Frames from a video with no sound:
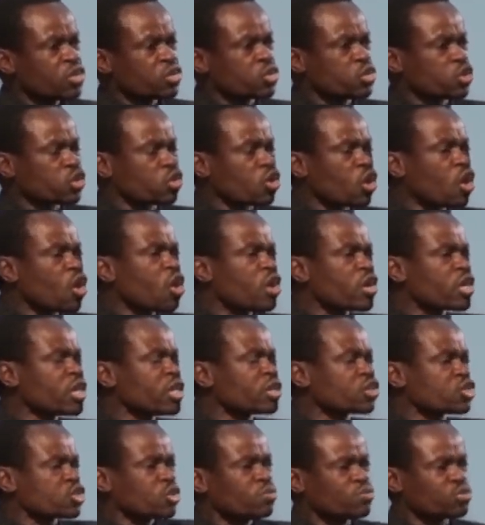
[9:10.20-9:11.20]
to go
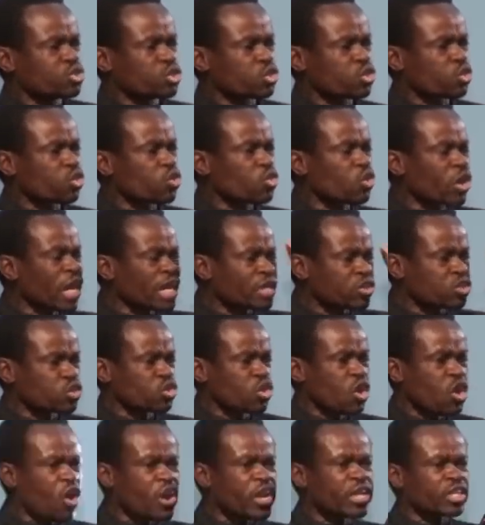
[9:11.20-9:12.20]
into Mtukula,
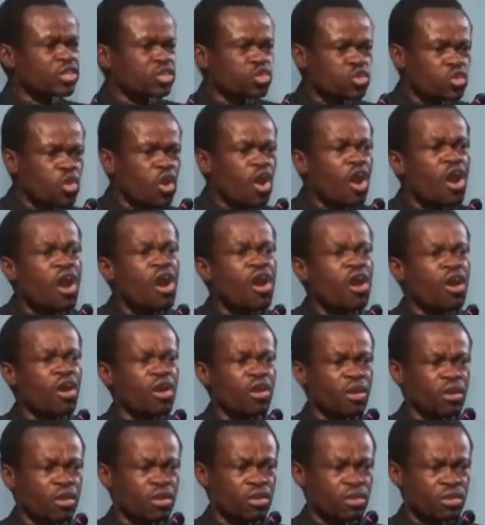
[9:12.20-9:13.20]
to go into
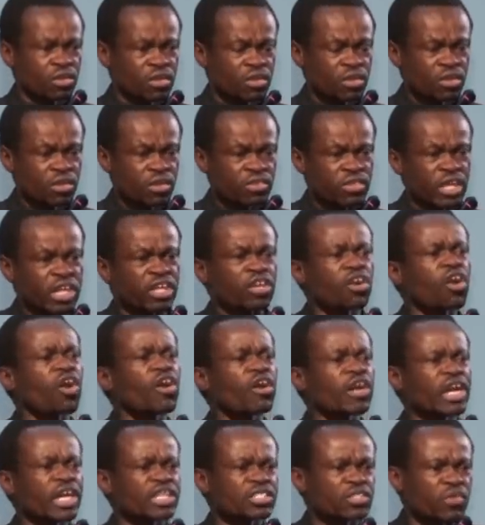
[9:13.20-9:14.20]
all the
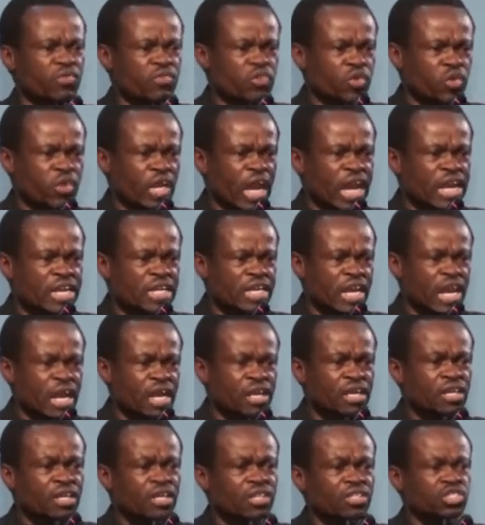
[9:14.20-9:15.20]
corners of
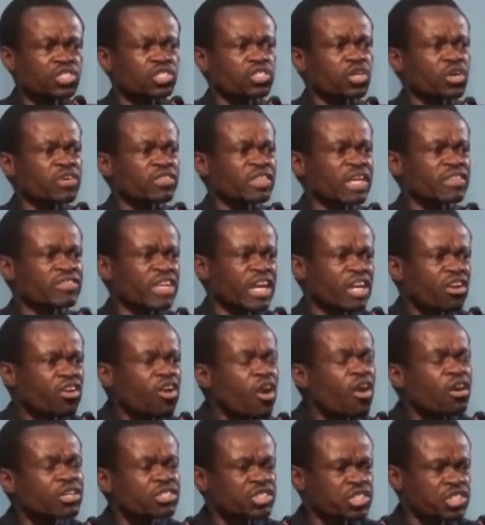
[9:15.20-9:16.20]
Uganda, so that the
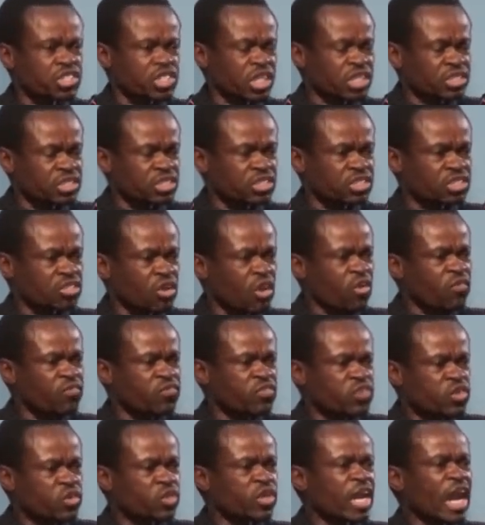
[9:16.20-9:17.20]
conscience
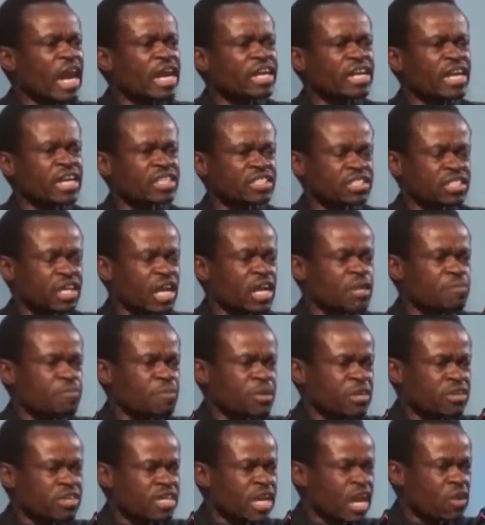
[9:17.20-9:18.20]
of Ugandans can
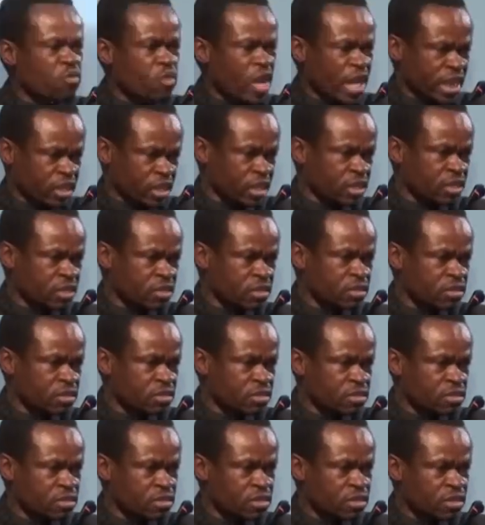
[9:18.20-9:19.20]
be
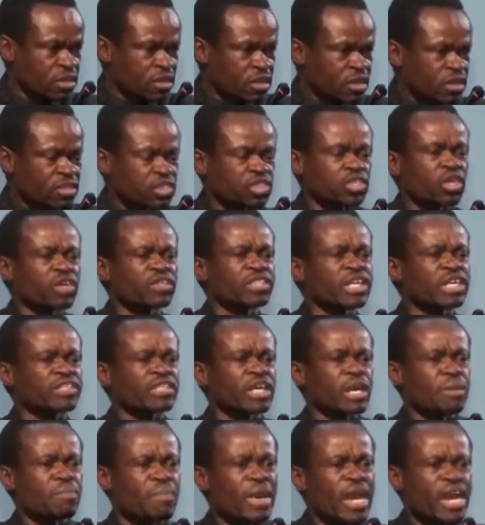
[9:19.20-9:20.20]
reawakened, so that
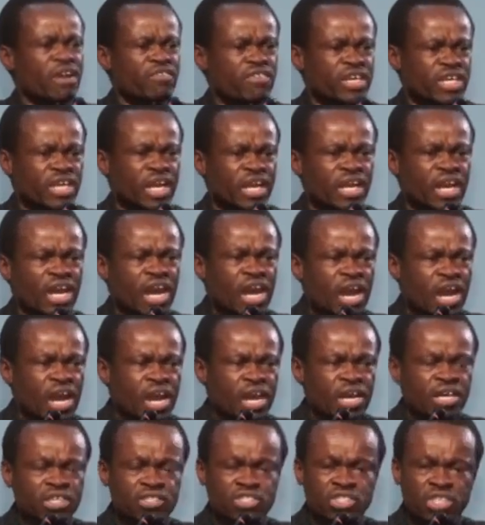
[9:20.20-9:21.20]
they may
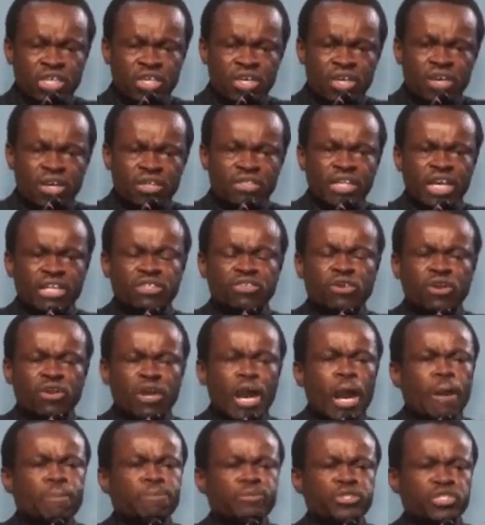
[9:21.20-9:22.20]
realize that
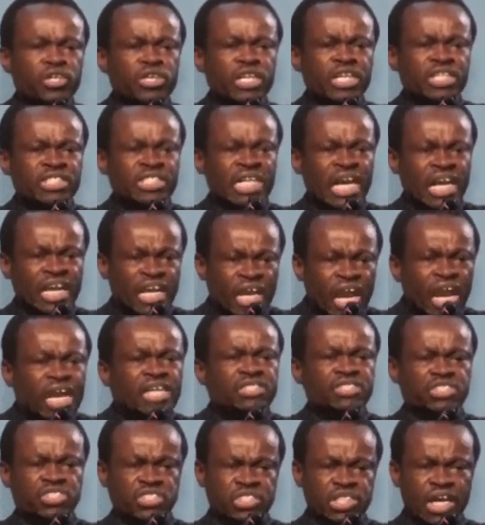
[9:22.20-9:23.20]
corruption is a
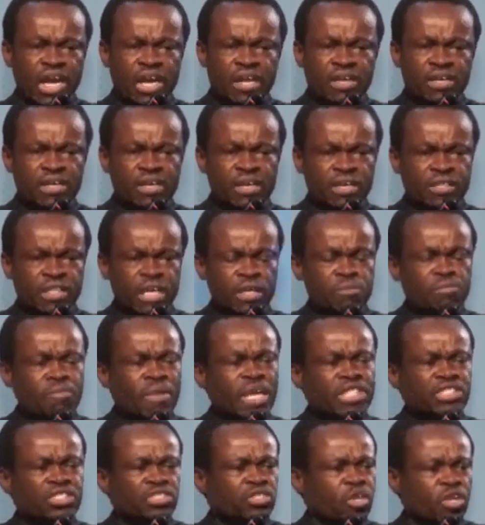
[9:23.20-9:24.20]
cancer that
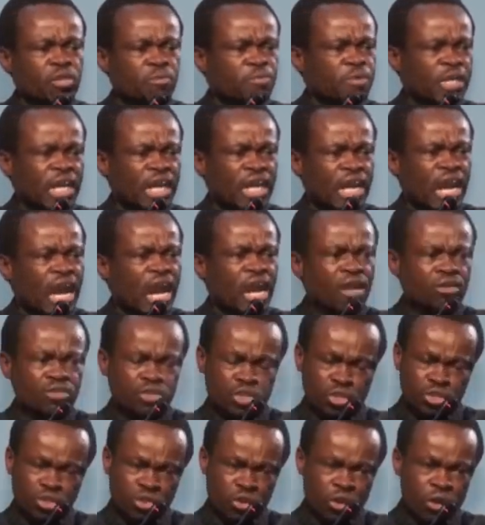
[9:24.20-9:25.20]
must not be allowed
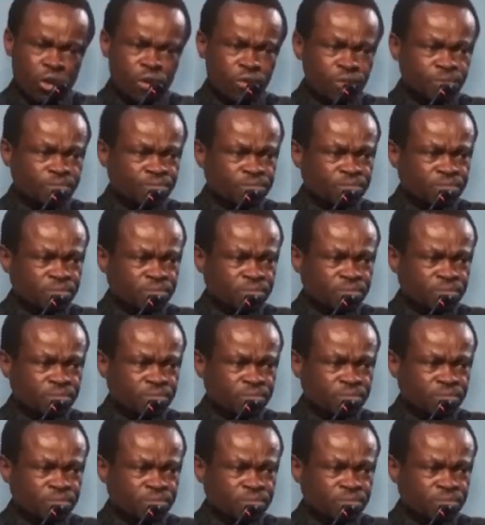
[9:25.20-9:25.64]
to grow.